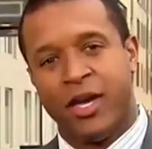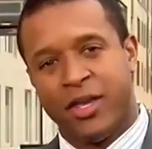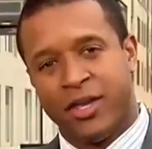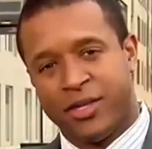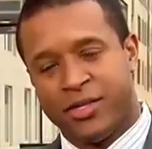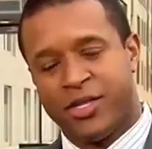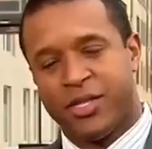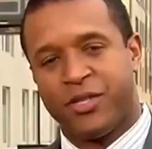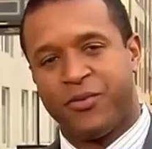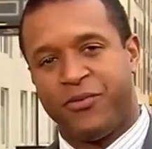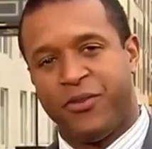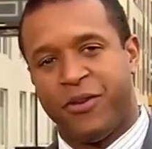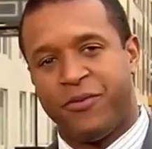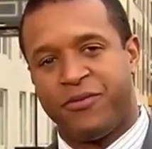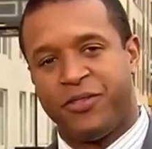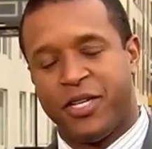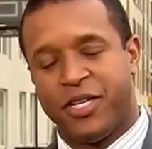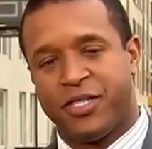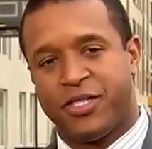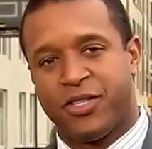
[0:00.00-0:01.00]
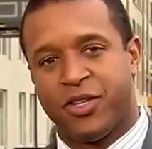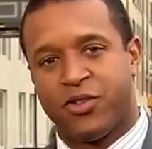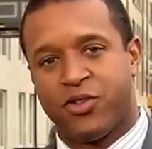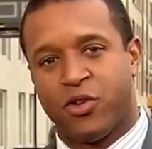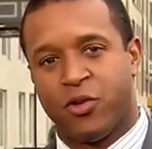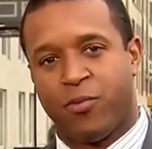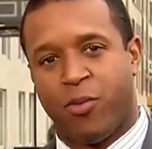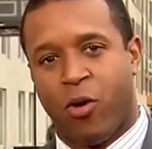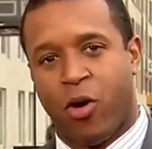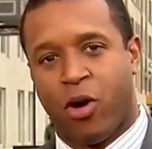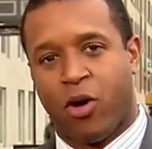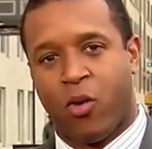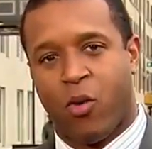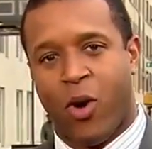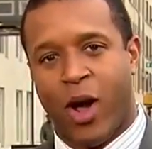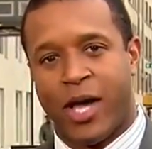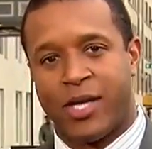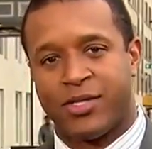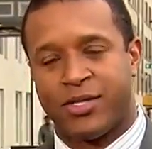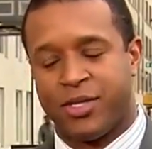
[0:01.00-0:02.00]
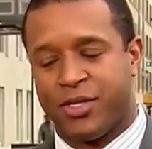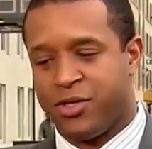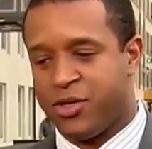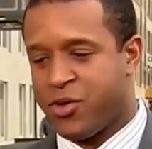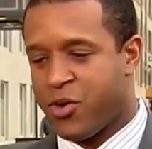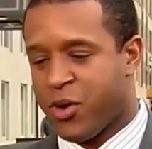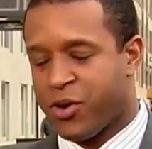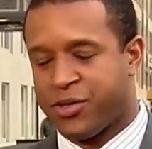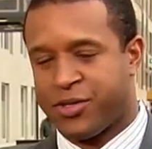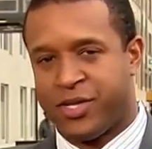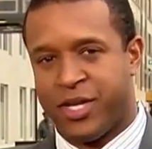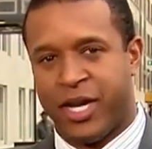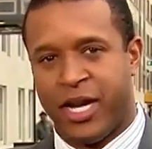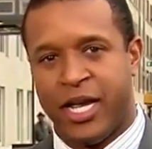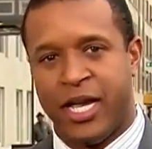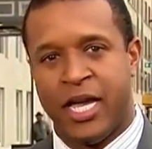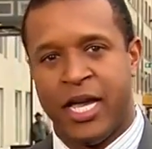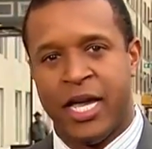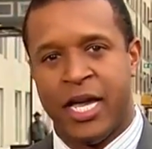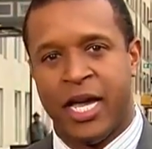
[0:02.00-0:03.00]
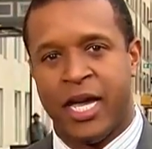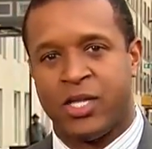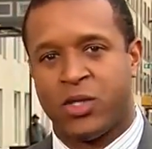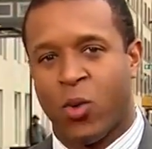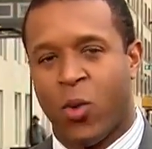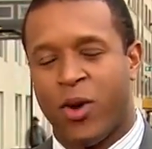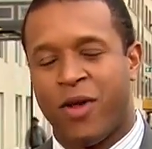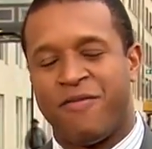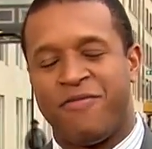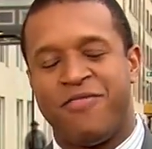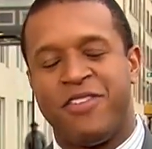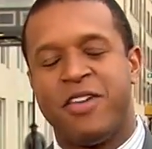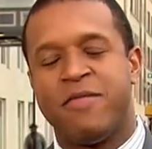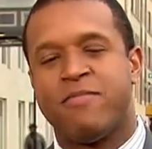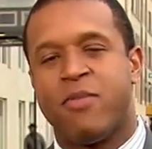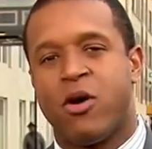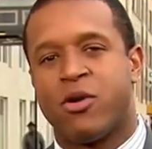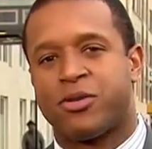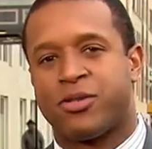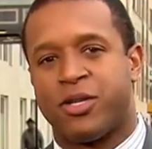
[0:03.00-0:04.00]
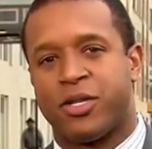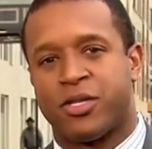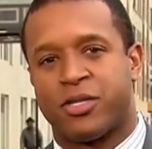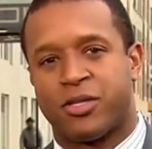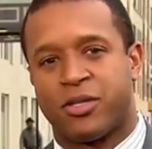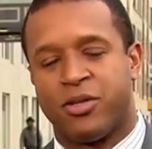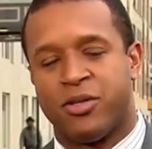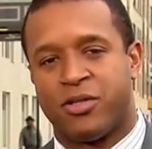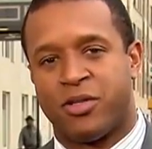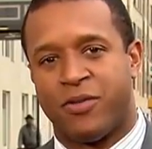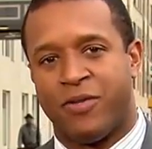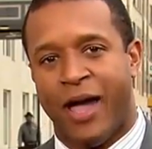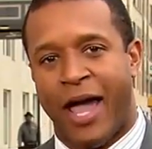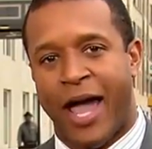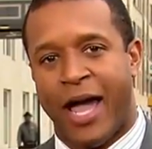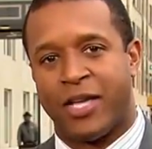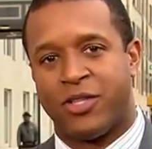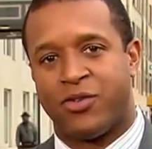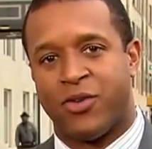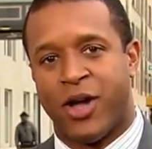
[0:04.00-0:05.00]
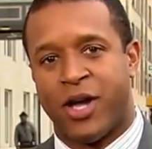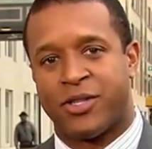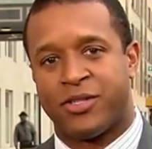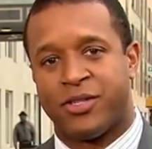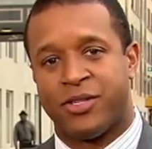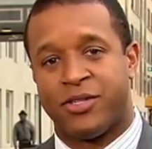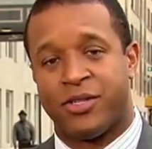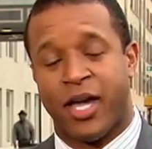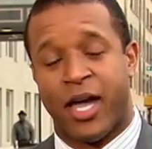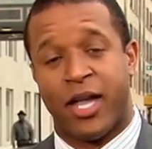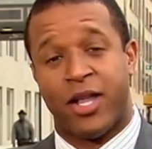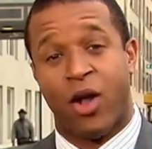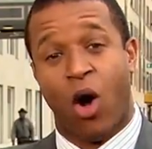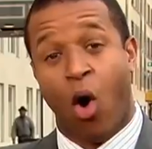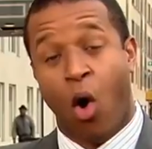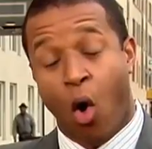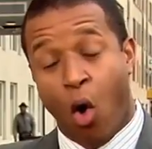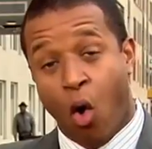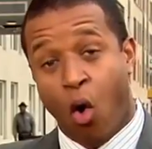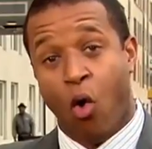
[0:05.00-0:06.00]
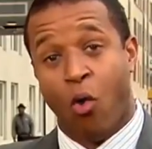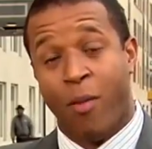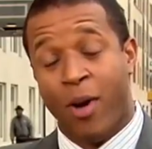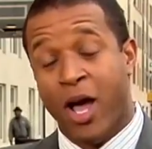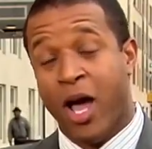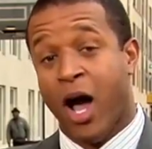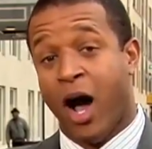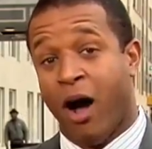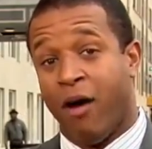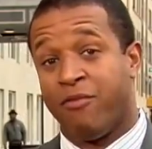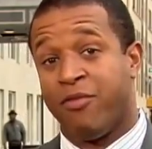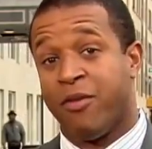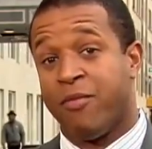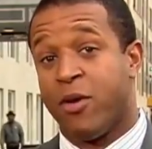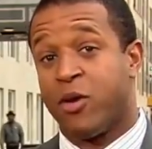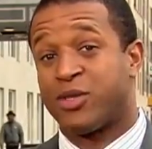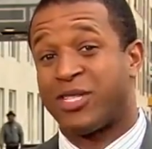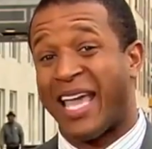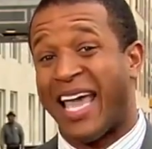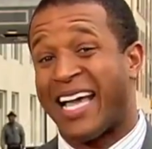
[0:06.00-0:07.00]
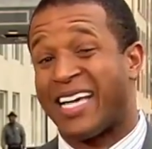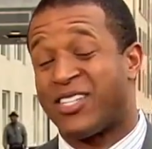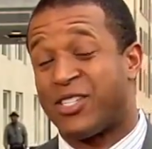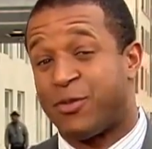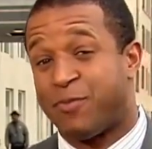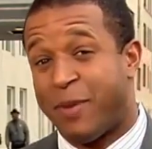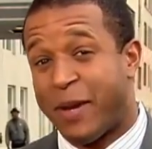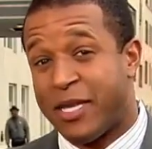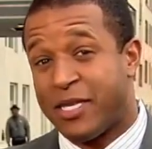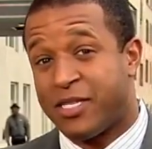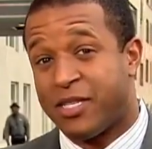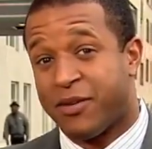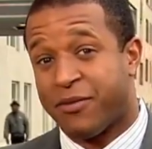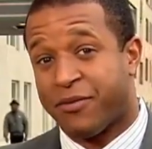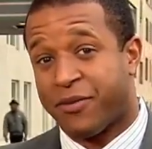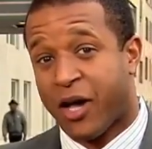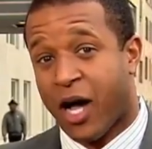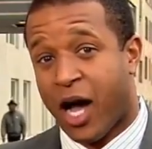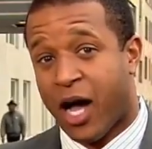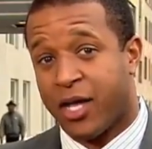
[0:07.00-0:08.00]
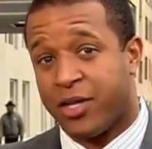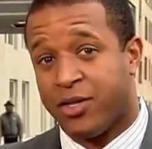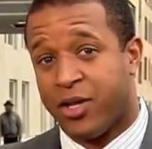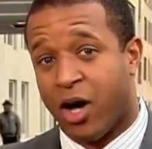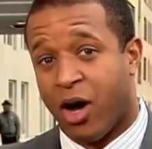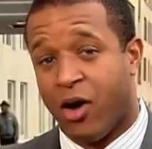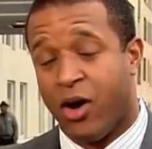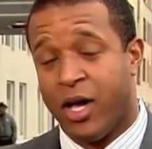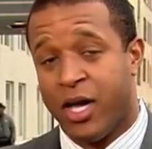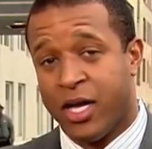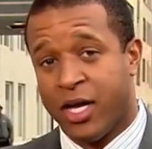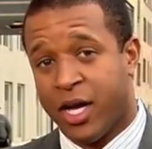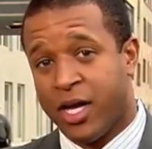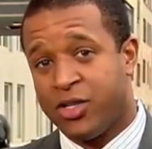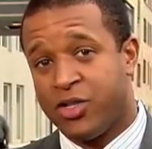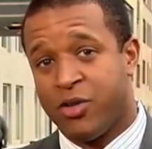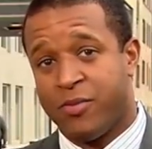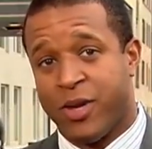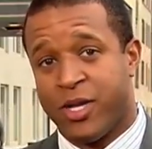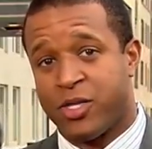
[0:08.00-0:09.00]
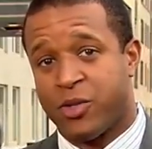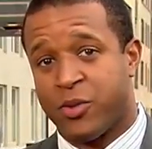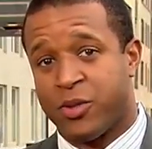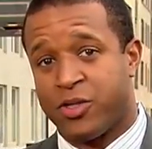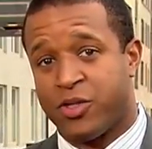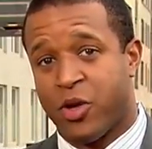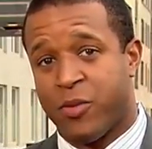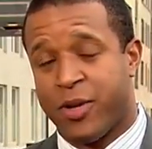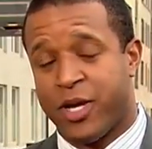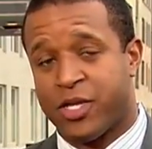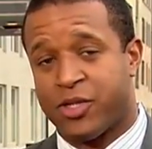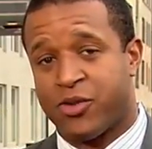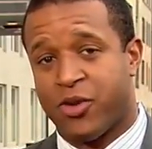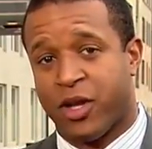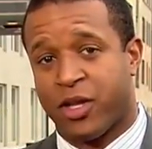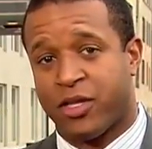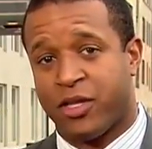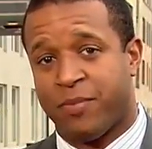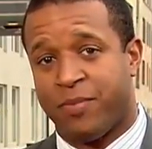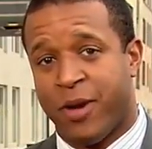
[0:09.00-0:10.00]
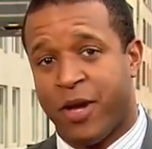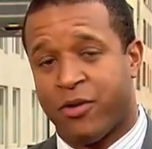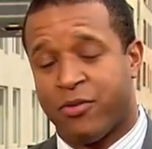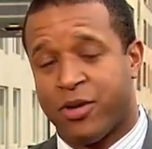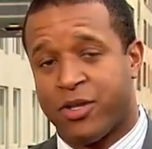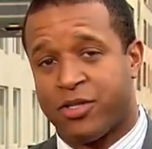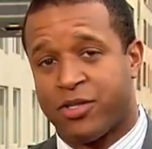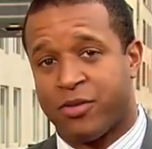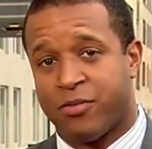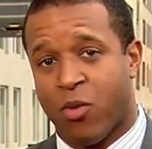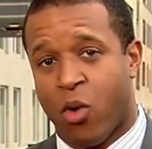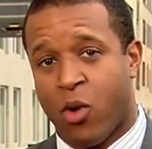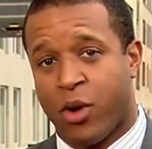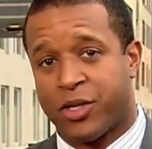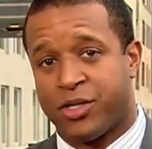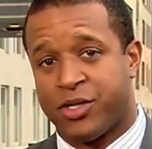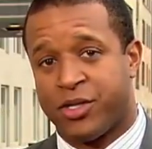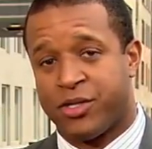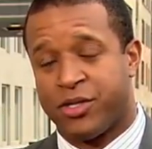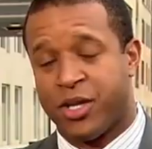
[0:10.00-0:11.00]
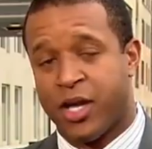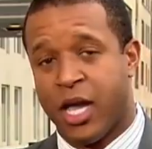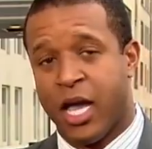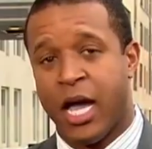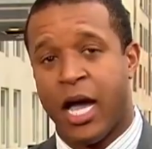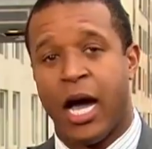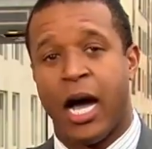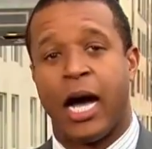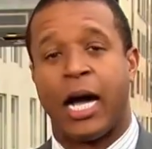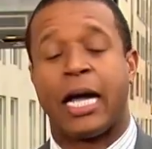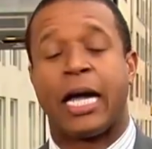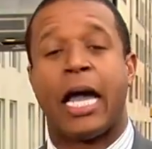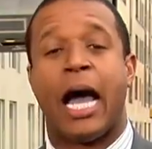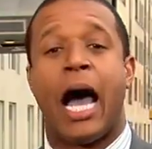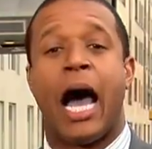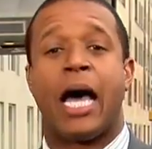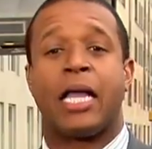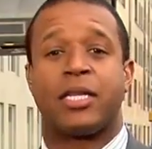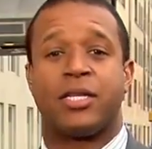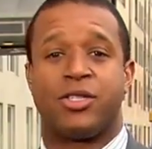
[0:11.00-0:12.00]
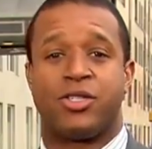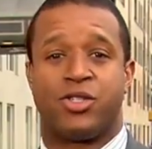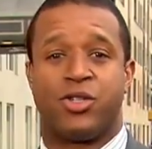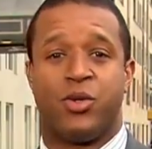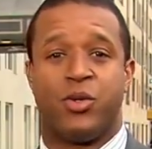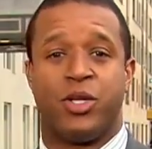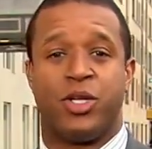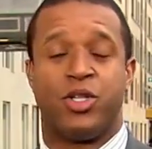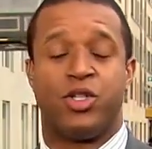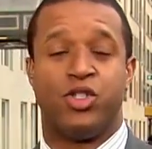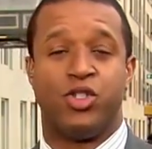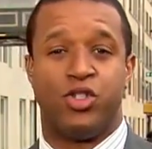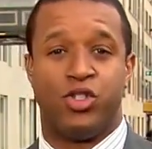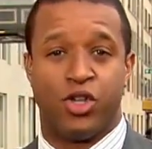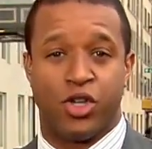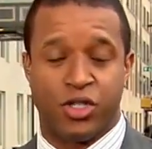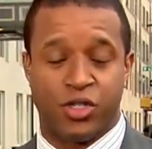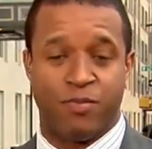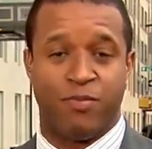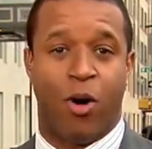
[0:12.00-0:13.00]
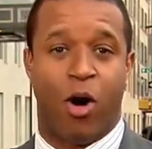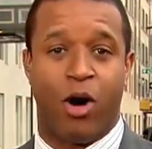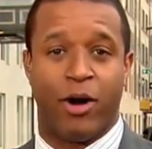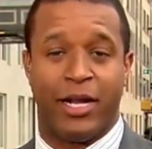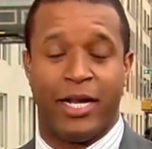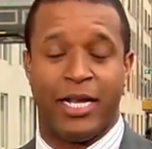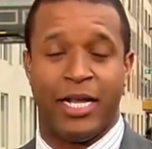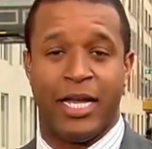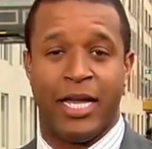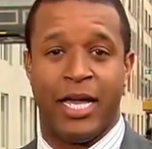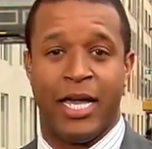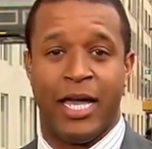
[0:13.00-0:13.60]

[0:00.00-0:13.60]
This is 15 Central Park West in New York City. It's one of the most exclusive addresses and home of the most expensive condo. As you mentioned, with so many struggling to pay rents and mortgages, a college student just bought it,